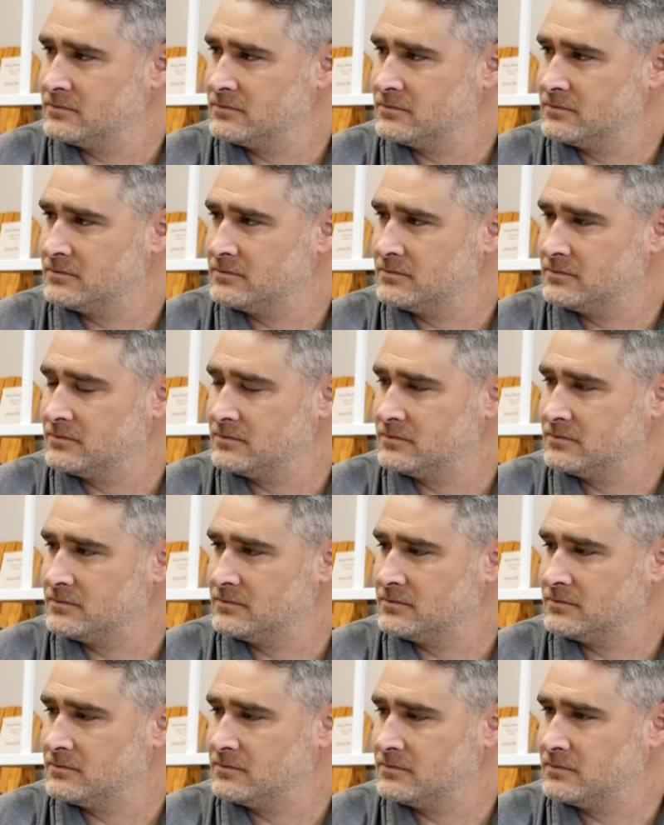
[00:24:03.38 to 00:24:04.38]

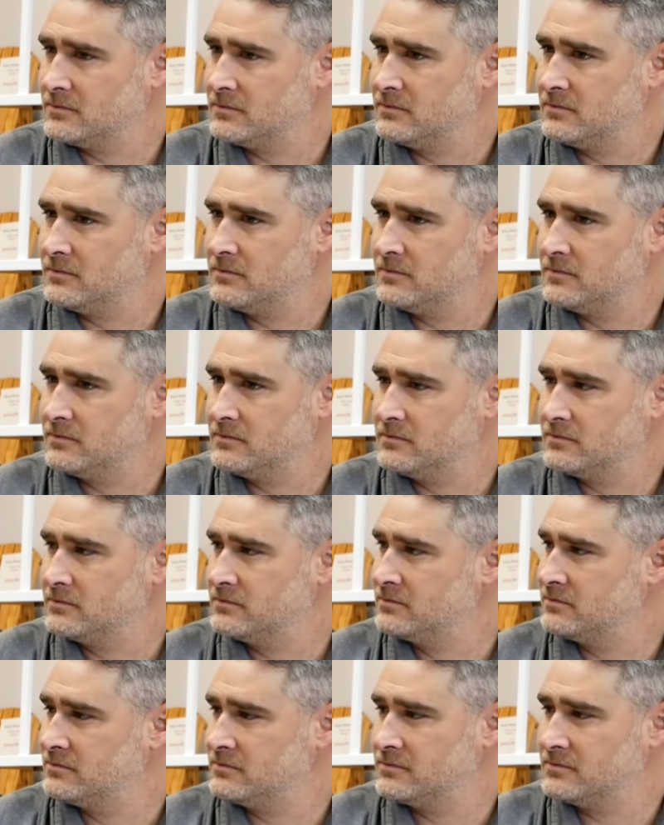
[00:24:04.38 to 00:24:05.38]

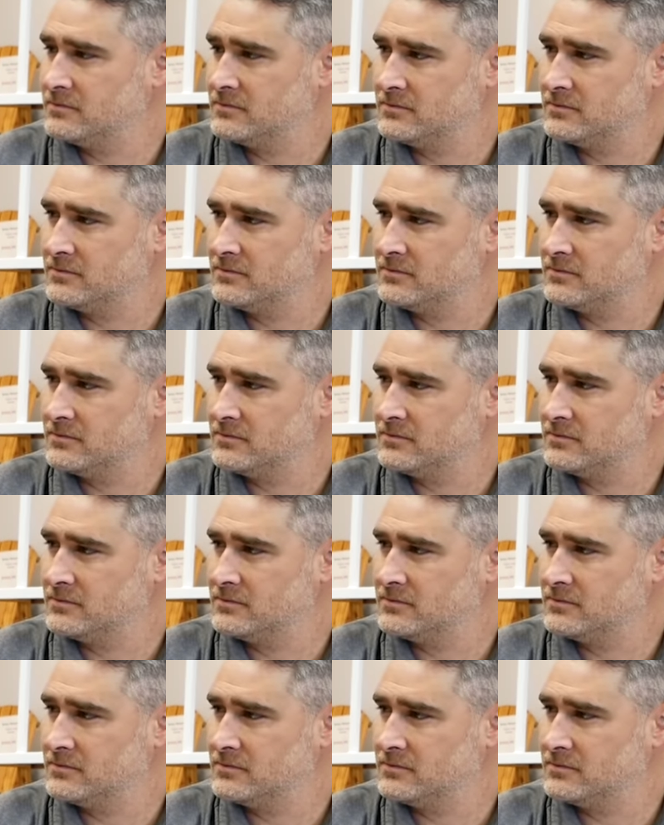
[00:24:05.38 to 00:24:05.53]
(not speaking)